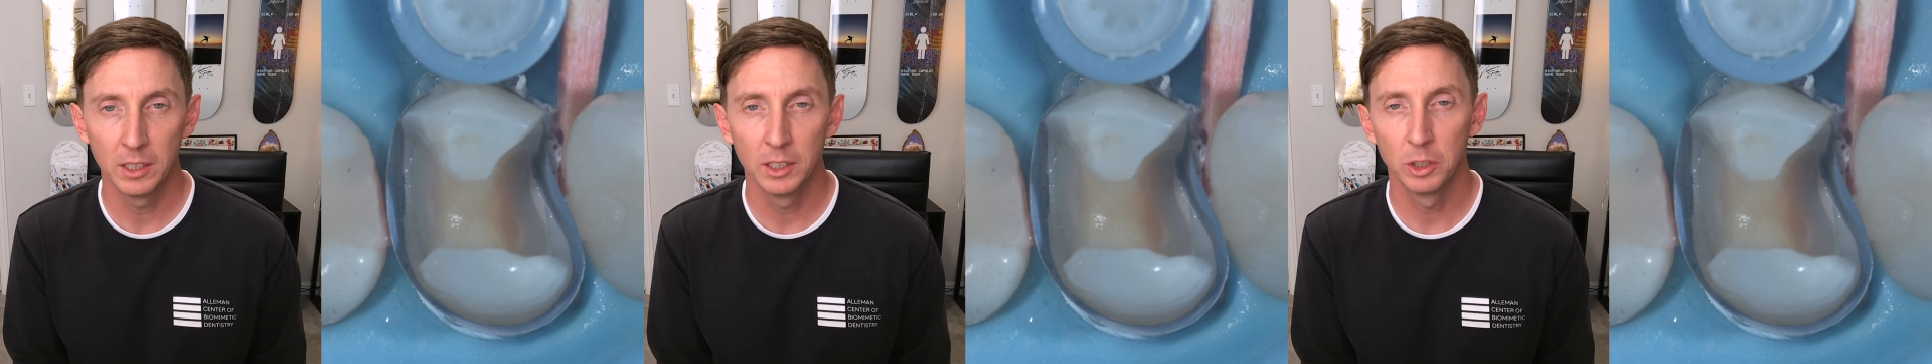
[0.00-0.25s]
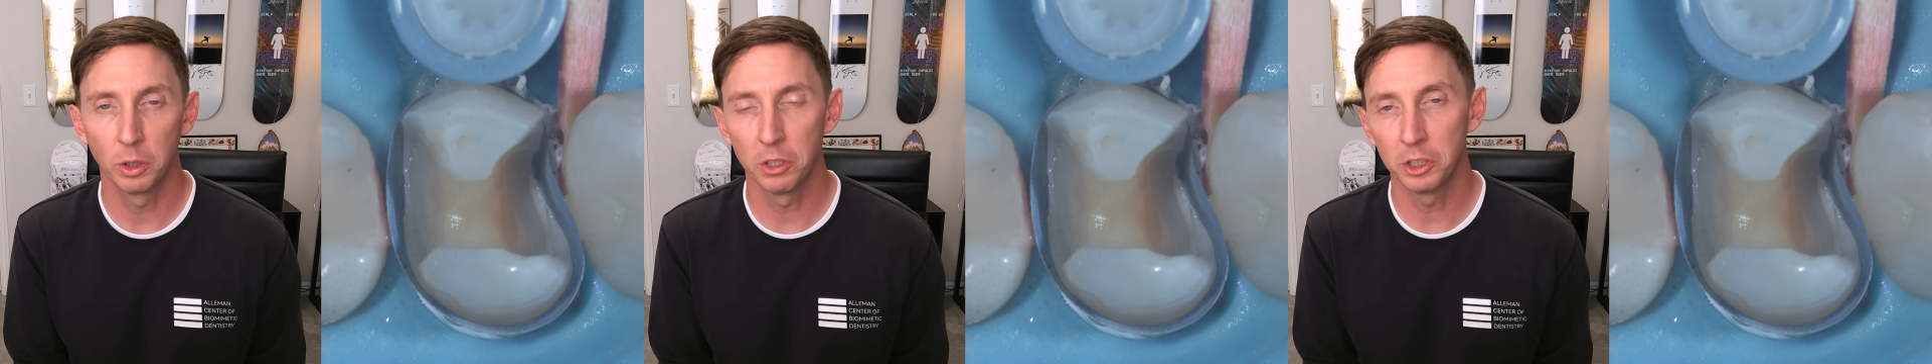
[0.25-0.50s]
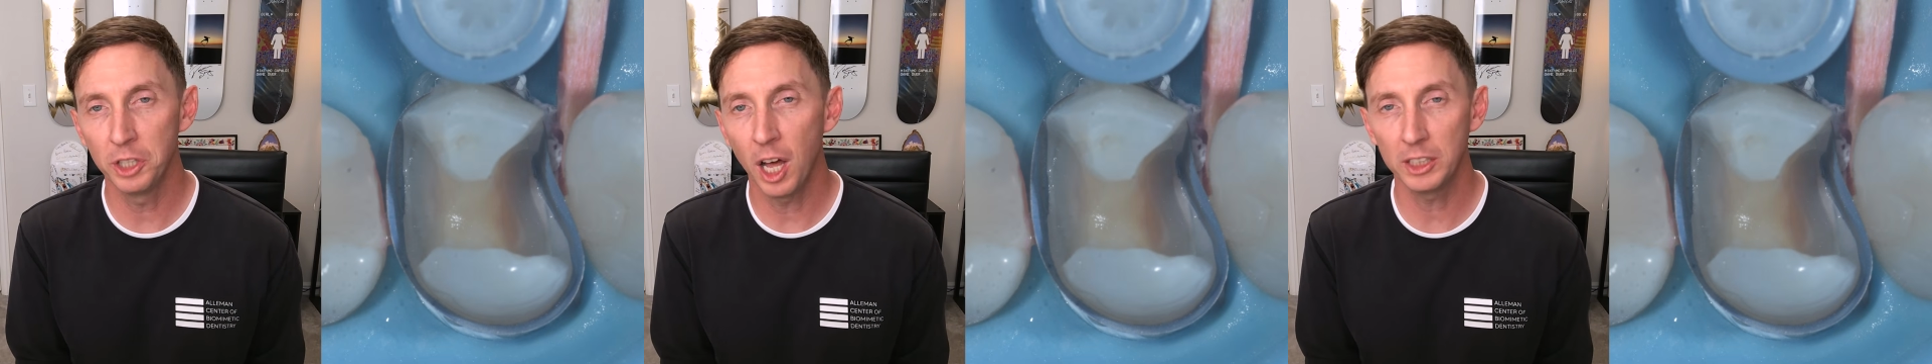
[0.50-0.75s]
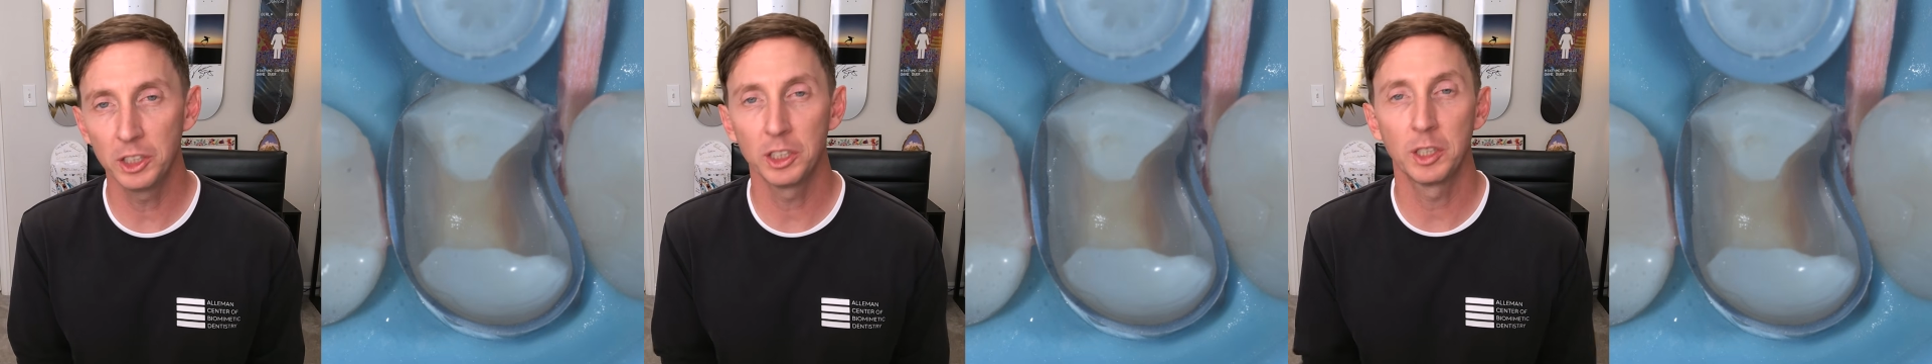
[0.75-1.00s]
So there's
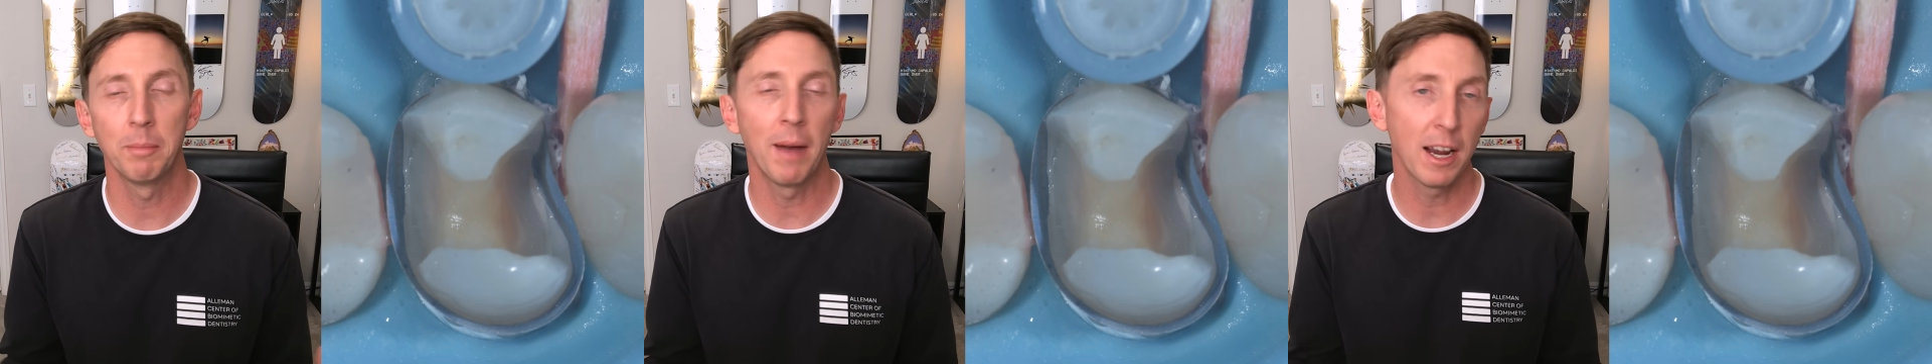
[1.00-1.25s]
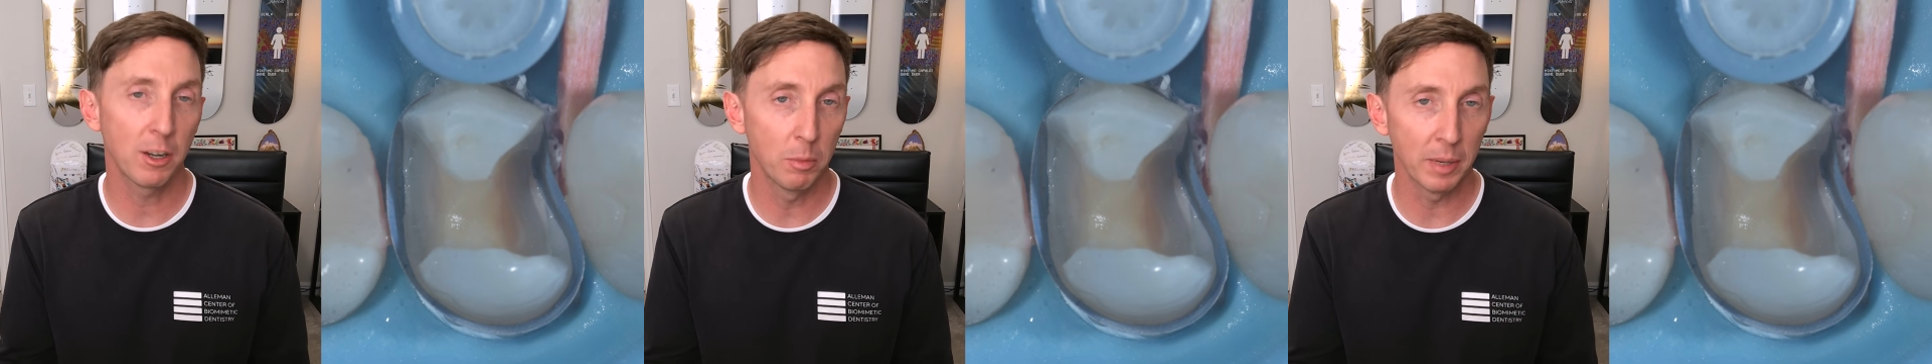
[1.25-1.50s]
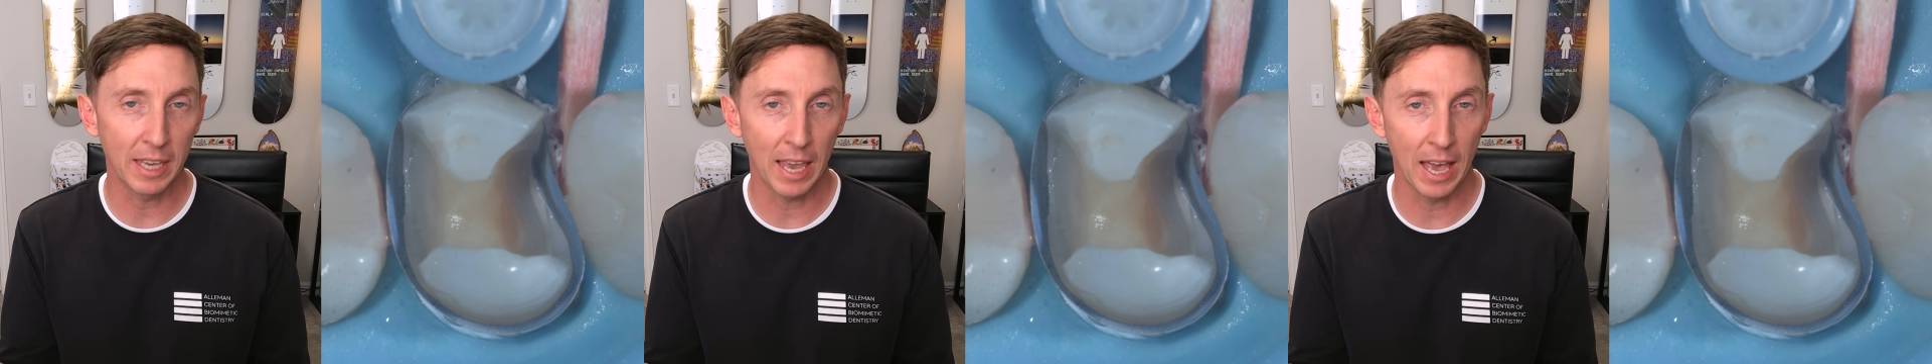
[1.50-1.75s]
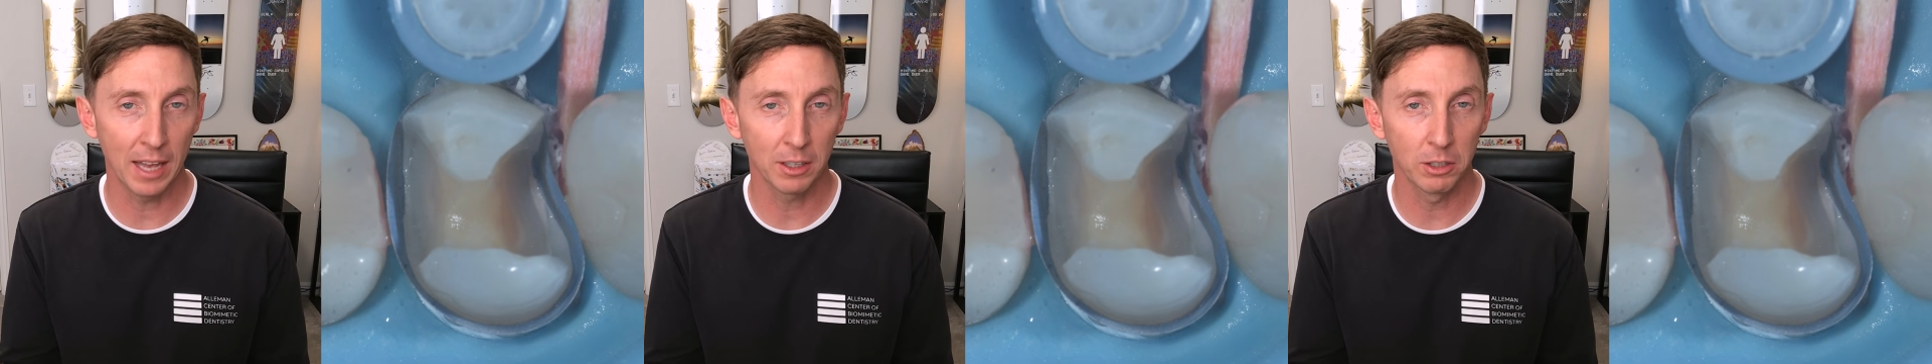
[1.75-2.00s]
not just a
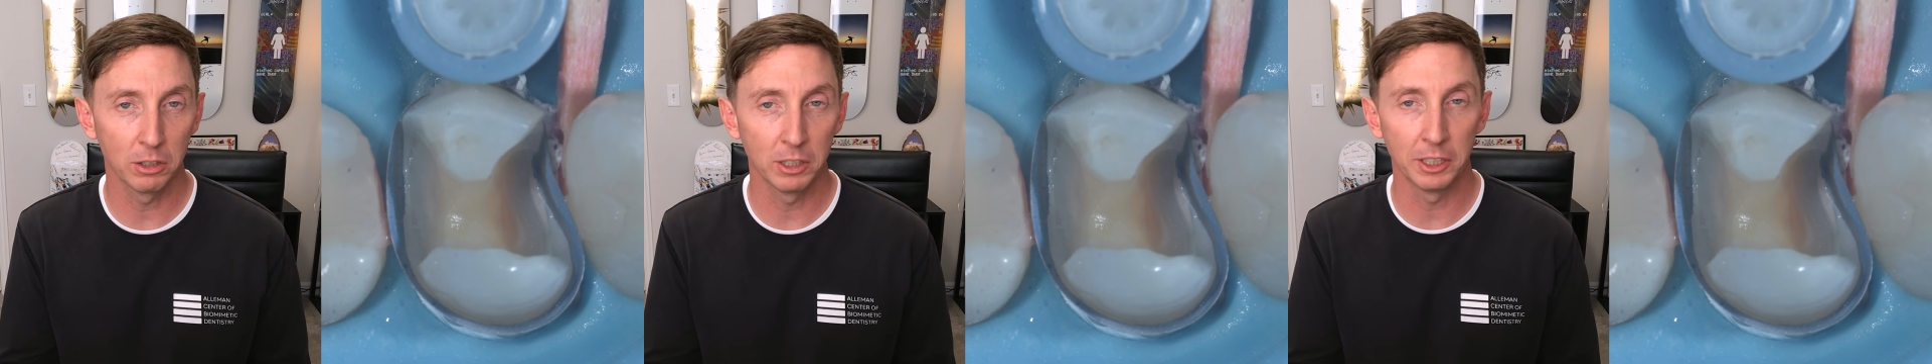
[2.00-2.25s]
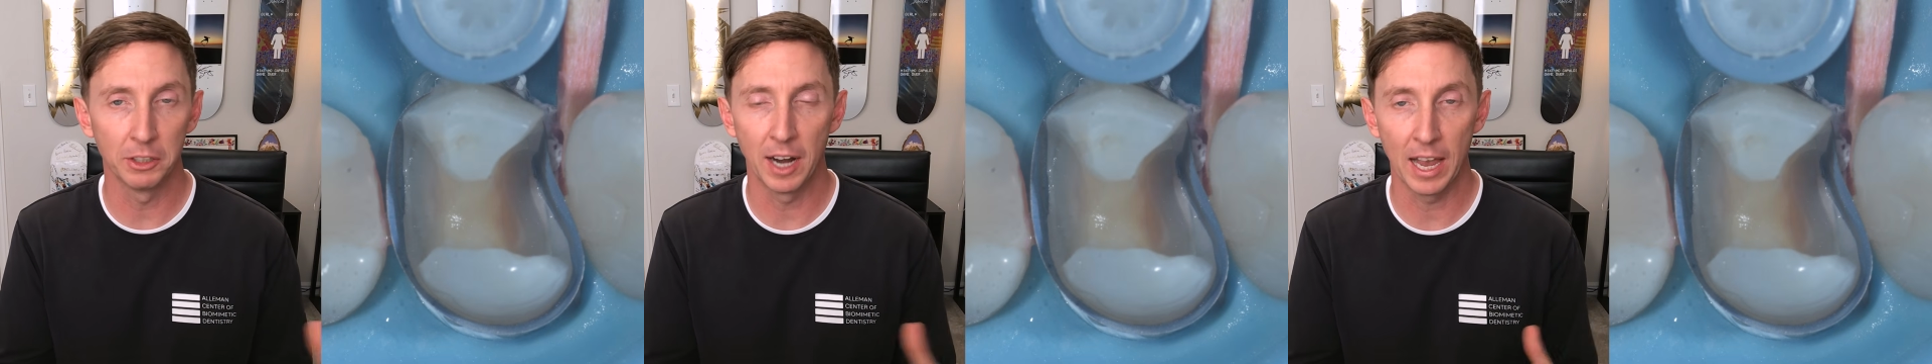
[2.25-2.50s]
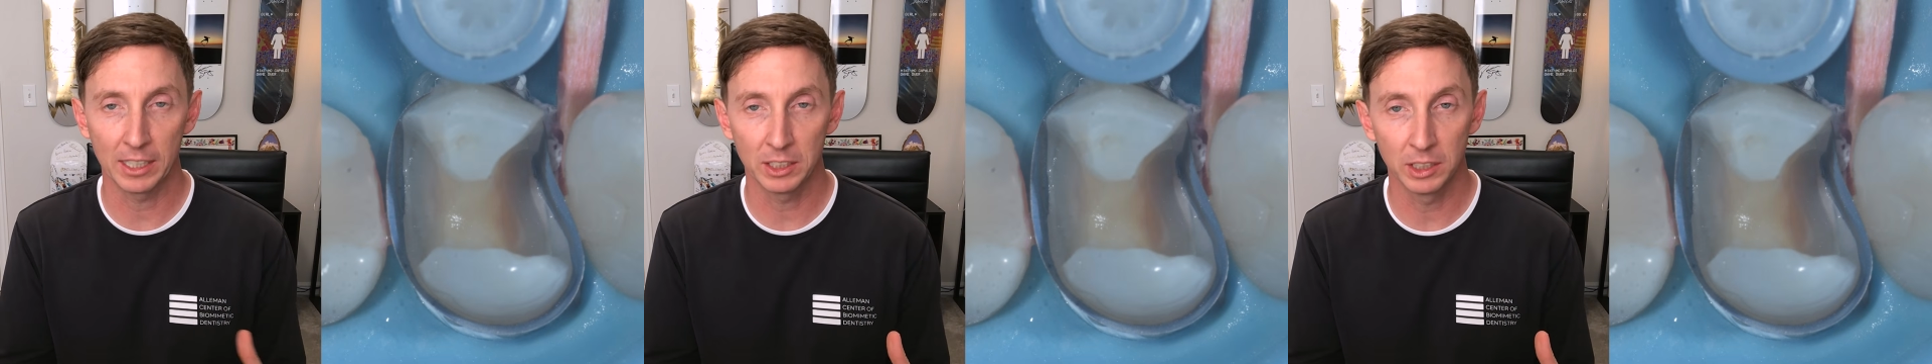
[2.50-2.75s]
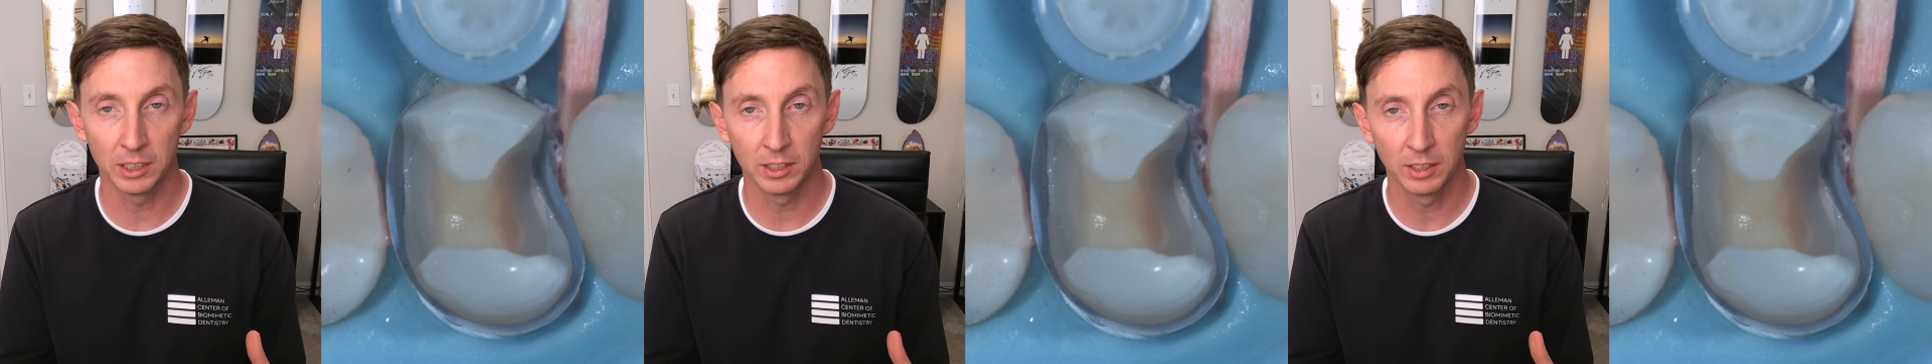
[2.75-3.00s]
micromechanical
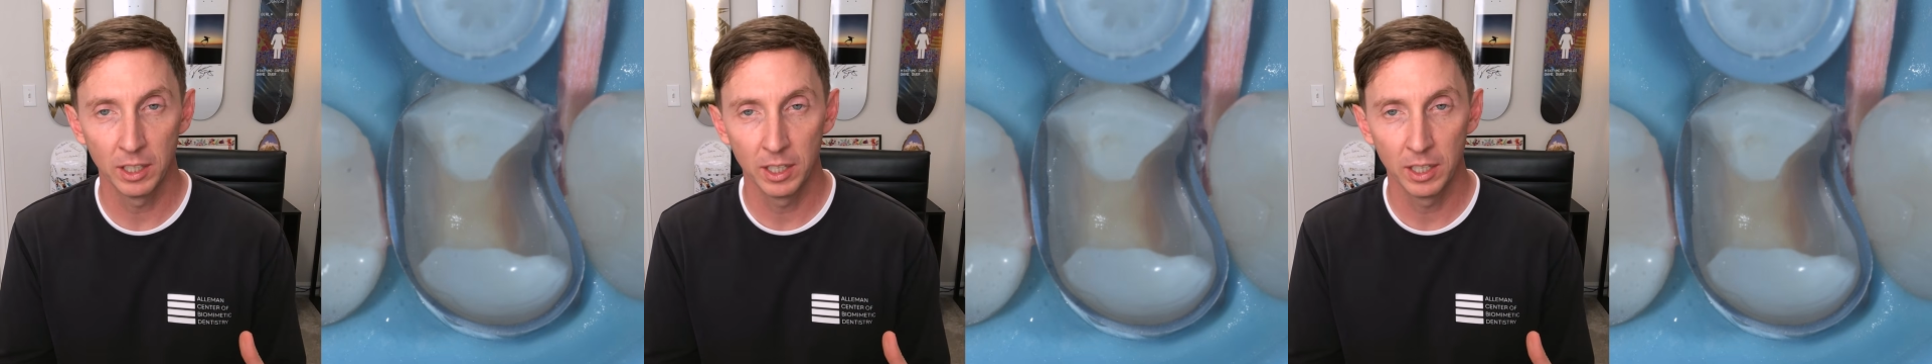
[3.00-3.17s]
interaction